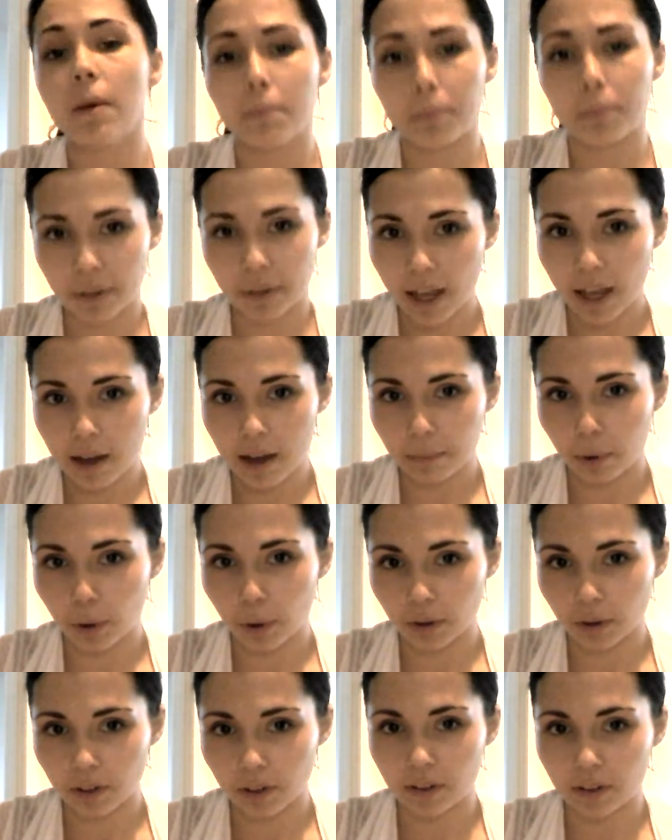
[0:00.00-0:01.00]
put that in
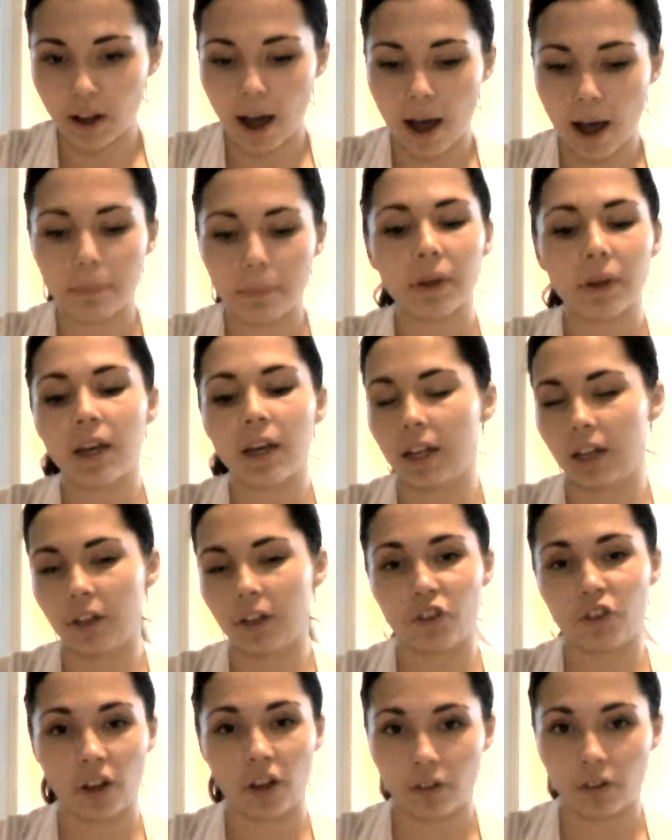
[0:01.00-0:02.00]
bold at the top, and
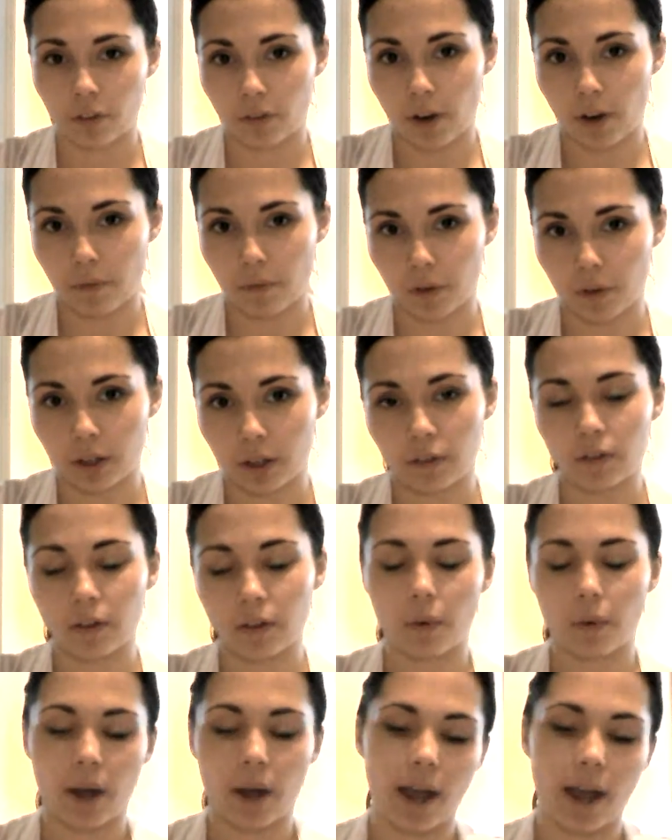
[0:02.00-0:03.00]
it's just a reference,
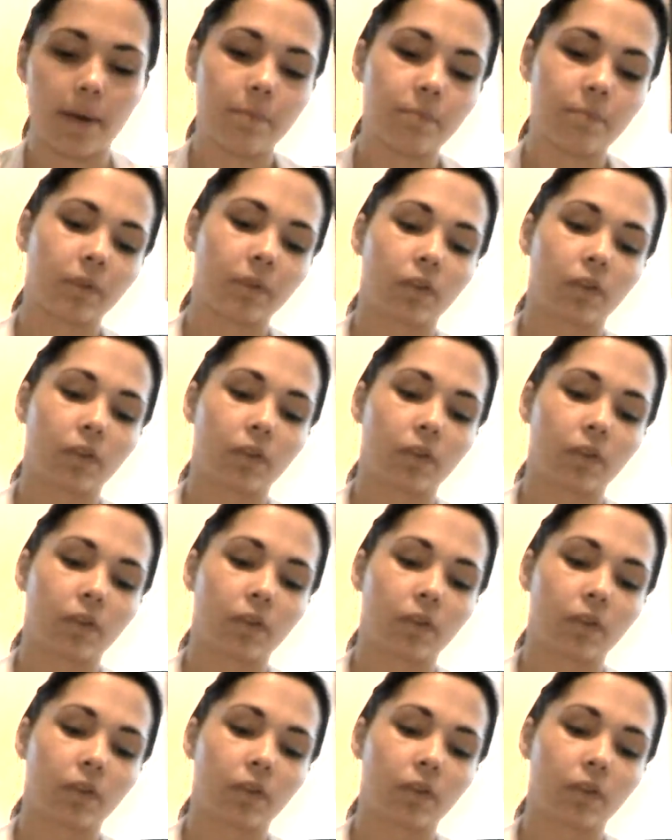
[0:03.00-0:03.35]
okay?